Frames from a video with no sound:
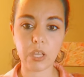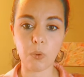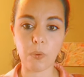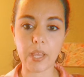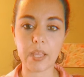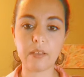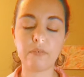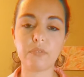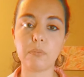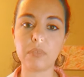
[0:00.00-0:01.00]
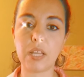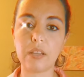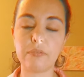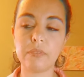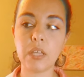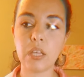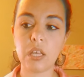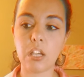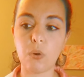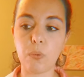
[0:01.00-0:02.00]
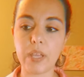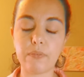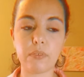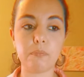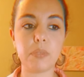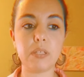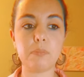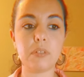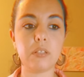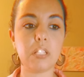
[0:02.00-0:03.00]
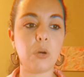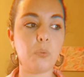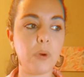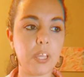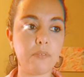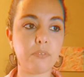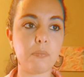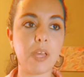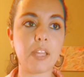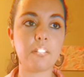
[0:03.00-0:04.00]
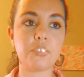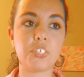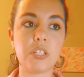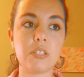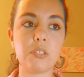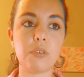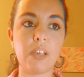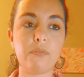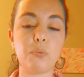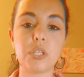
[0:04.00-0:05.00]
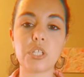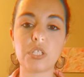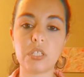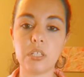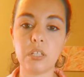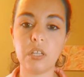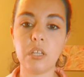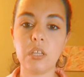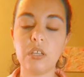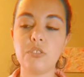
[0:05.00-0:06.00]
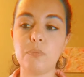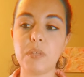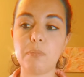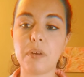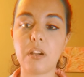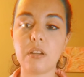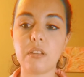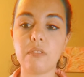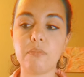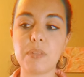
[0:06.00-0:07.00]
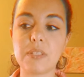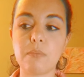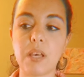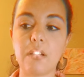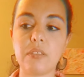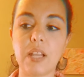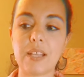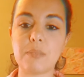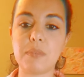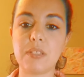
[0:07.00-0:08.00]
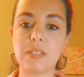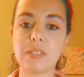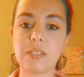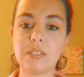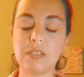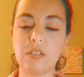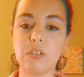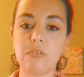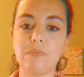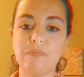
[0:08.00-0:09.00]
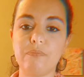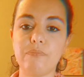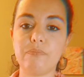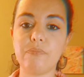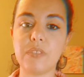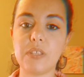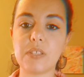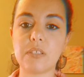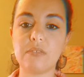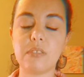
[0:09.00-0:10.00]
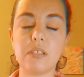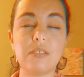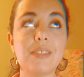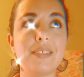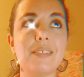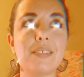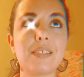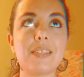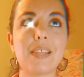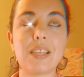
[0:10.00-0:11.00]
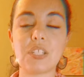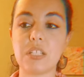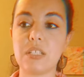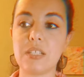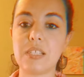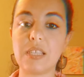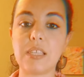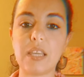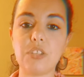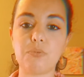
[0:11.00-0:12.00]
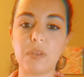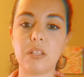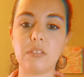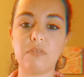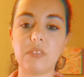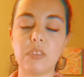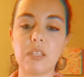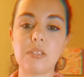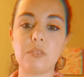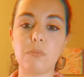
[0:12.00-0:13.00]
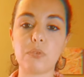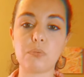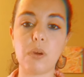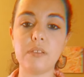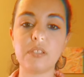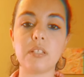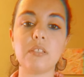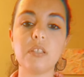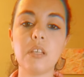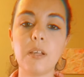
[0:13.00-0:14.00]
away from love, away from people, away from energies you have wished to be a part of, but somehow there has been this, you know, disconnection, disengagement of the things you most wanted.